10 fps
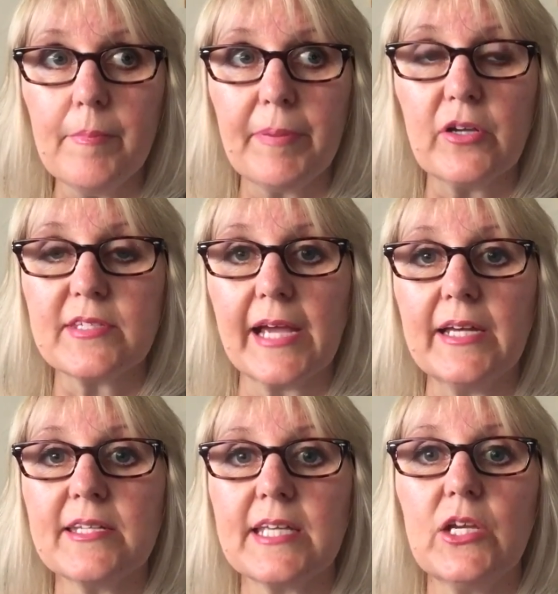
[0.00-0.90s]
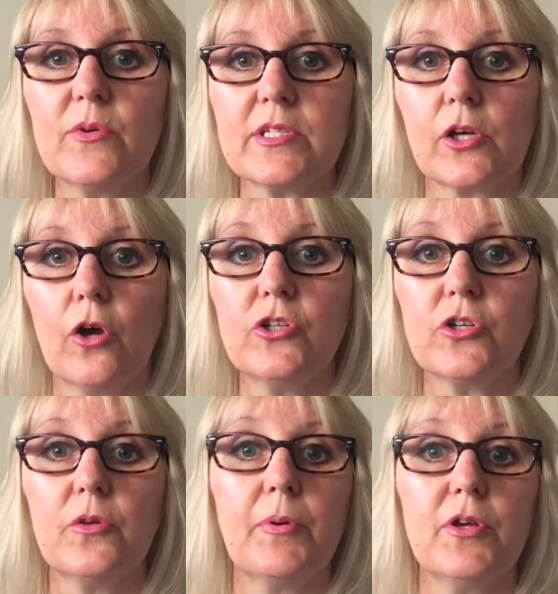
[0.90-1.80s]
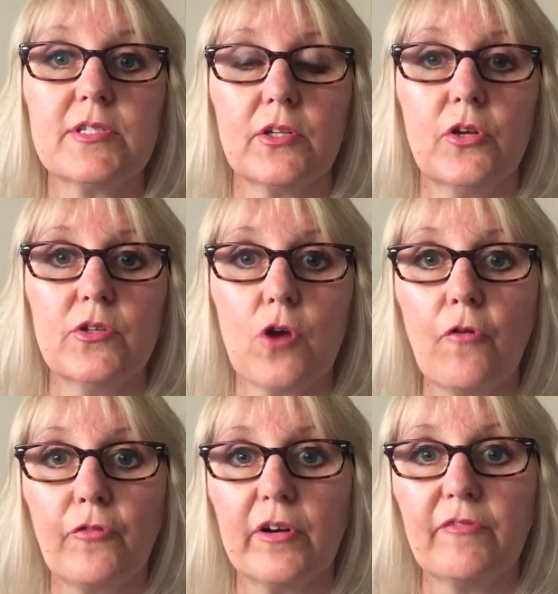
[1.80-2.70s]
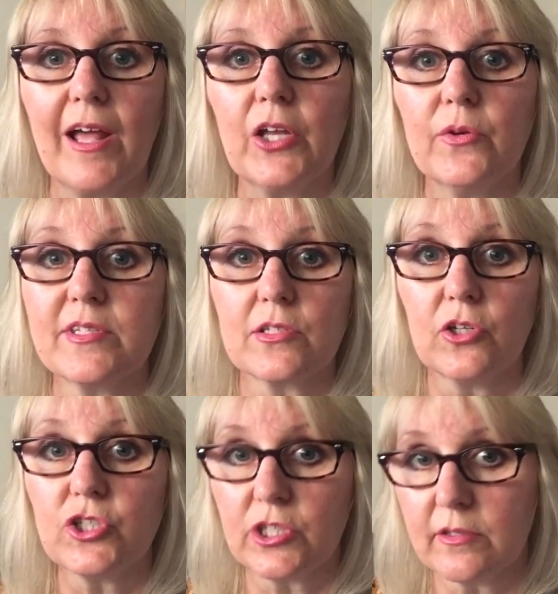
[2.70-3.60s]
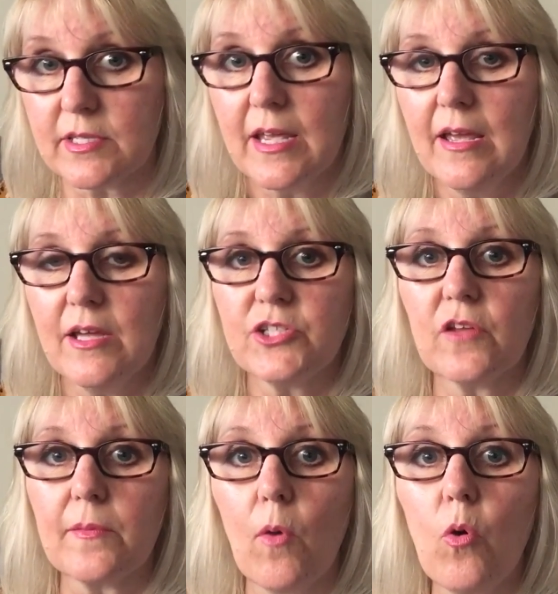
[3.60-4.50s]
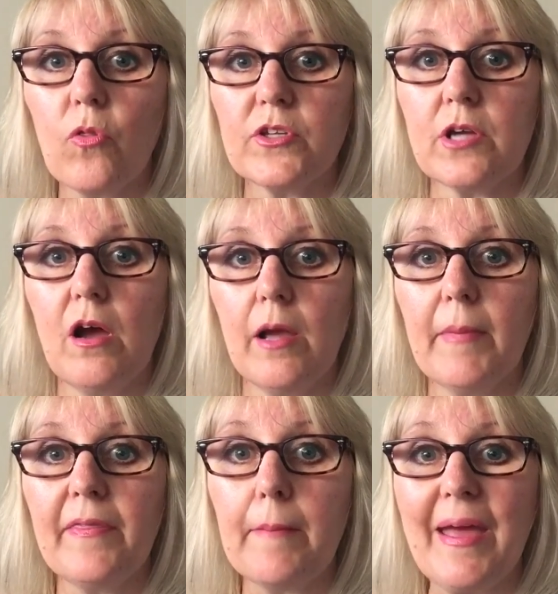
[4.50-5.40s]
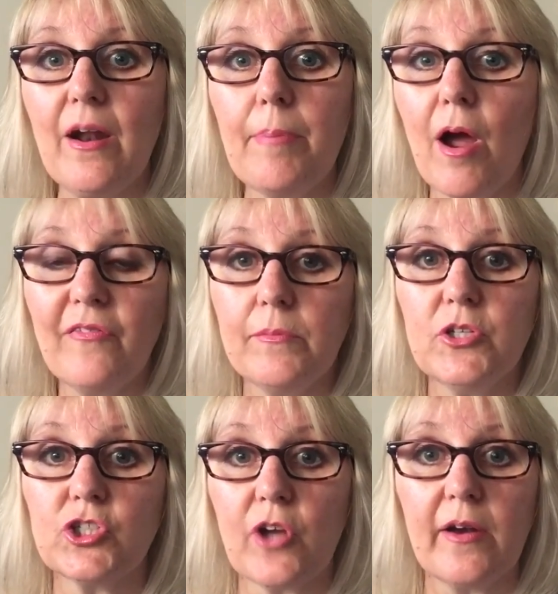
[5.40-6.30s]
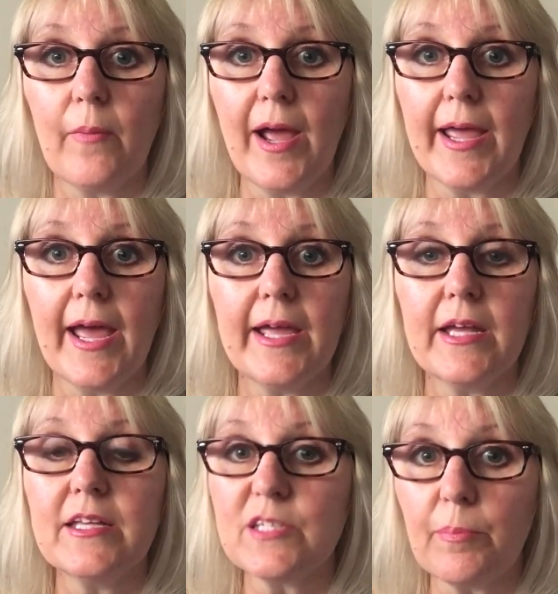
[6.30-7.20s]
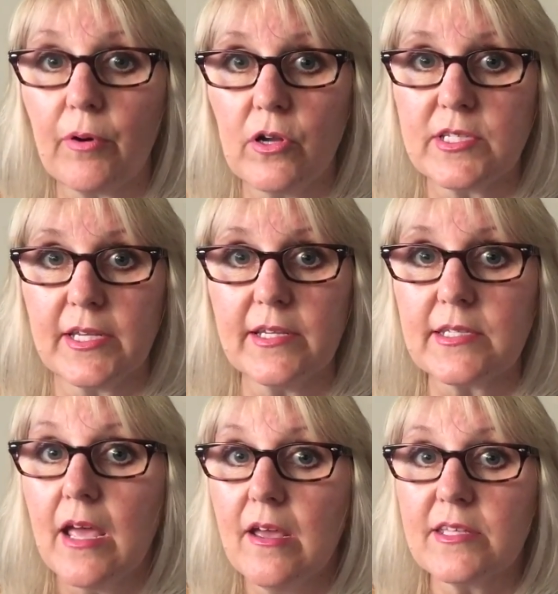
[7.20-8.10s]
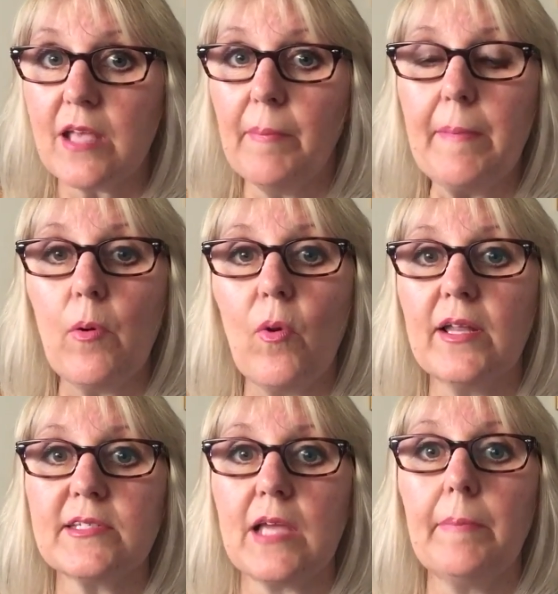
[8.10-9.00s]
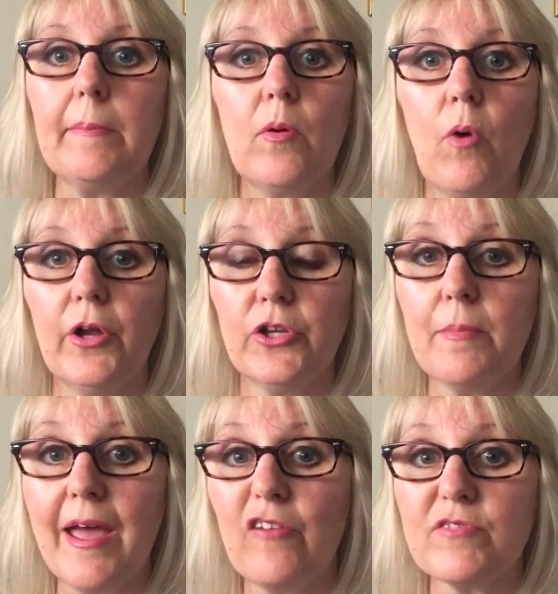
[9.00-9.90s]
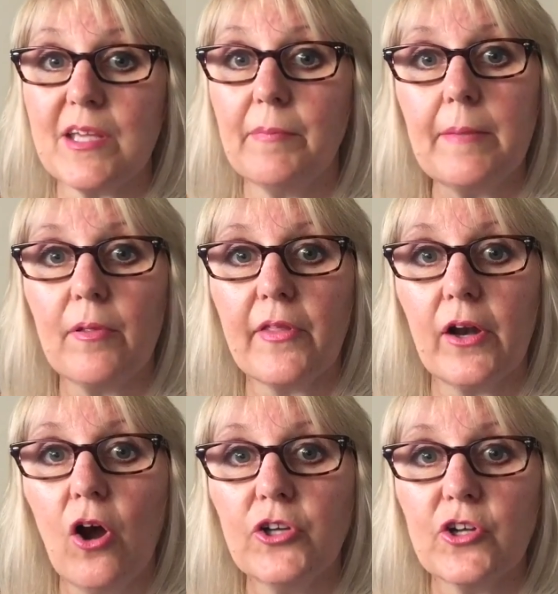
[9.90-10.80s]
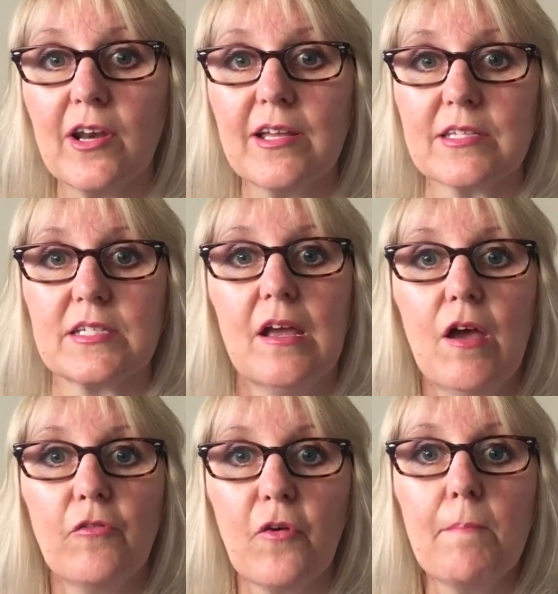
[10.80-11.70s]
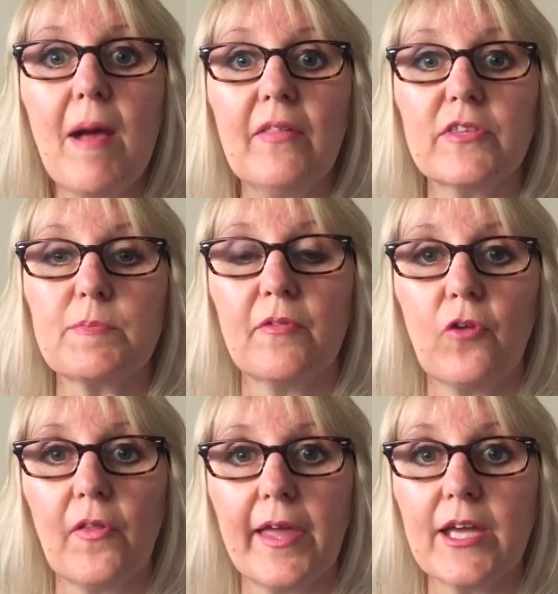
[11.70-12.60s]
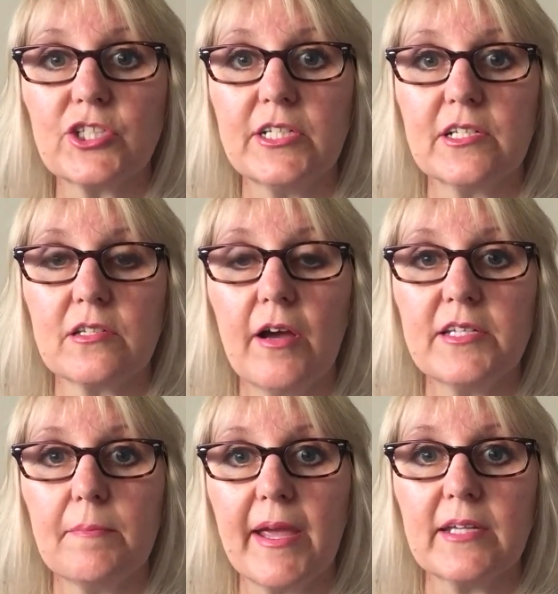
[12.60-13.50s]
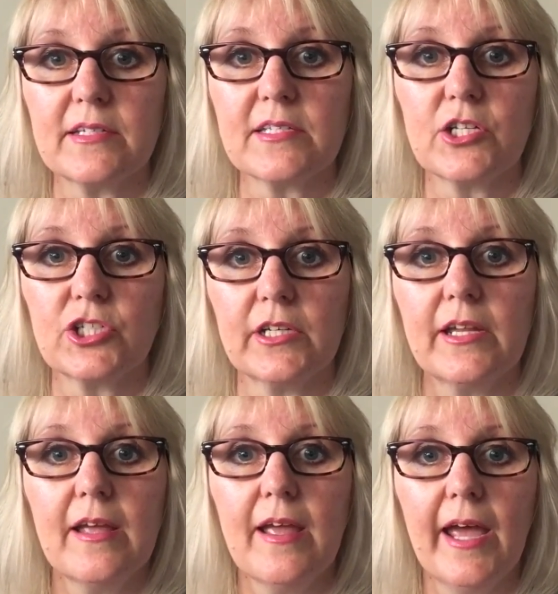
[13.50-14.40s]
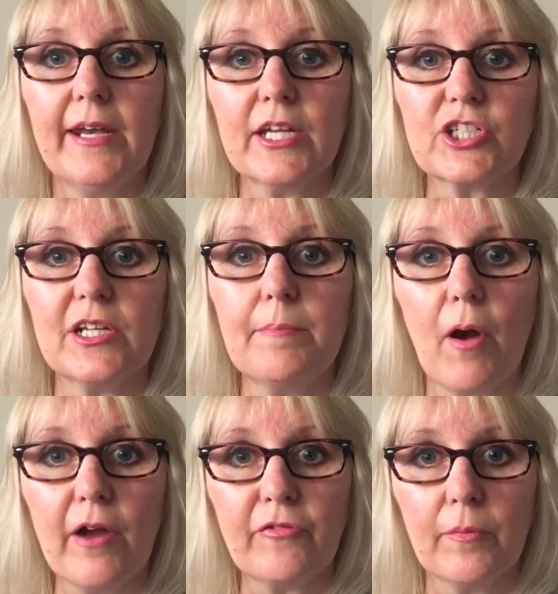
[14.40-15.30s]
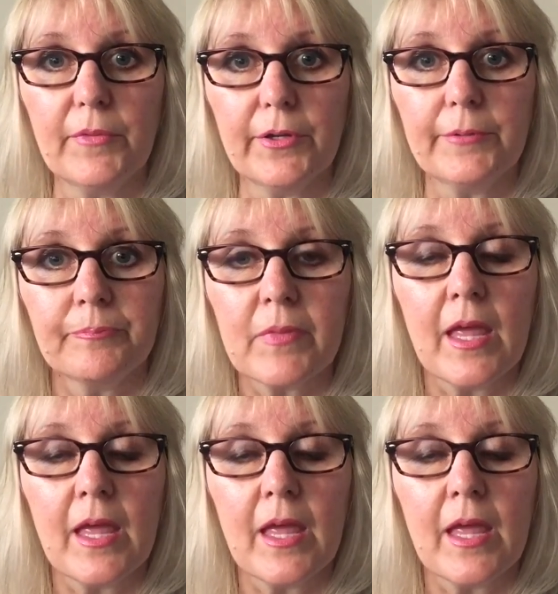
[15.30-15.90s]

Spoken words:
Because they're going to see you as a go-to person who's offering value and solutions to them all the time. And they may not buy from you straight away. Hey, it is a process. Some people will and some people won't. You may have some people that are on your list for months before they actually decide to make a decision and actually buy from you.